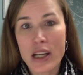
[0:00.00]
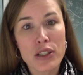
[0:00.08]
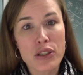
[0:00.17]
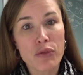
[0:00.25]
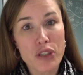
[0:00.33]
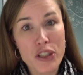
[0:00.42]

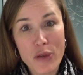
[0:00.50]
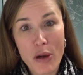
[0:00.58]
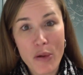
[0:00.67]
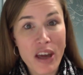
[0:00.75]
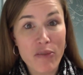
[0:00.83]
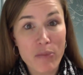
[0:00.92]
So first of all,
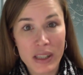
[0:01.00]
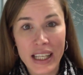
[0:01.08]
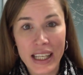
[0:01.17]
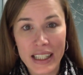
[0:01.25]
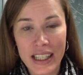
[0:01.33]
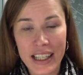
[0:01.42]
we have
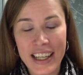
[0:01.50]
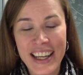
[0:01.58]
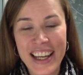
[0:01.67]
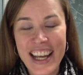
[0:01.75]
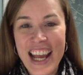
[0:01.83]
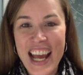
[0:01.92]
planning.
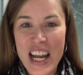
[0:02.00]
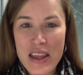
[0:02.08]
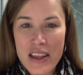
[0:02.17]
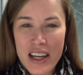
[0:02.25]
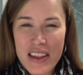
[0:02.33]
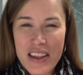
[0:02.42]
And I
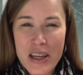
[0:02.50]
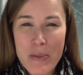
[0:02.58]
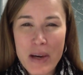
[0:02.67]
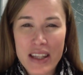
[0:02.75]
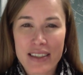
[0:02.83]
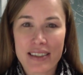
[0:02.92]
thought I'd think
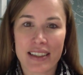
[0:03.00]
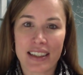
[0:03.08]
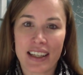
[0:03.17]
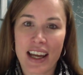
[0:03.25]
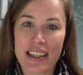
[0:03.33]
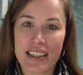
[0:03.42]
about this in the
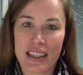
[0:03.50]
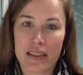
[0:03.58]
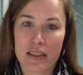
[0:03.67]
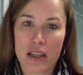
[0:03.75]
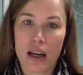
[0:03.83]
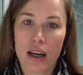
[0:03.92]

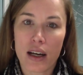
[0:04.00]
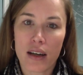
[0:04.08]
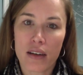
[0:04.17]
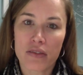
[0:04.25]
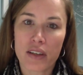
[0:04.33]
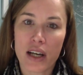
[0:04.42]
context
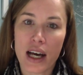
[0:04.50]
of,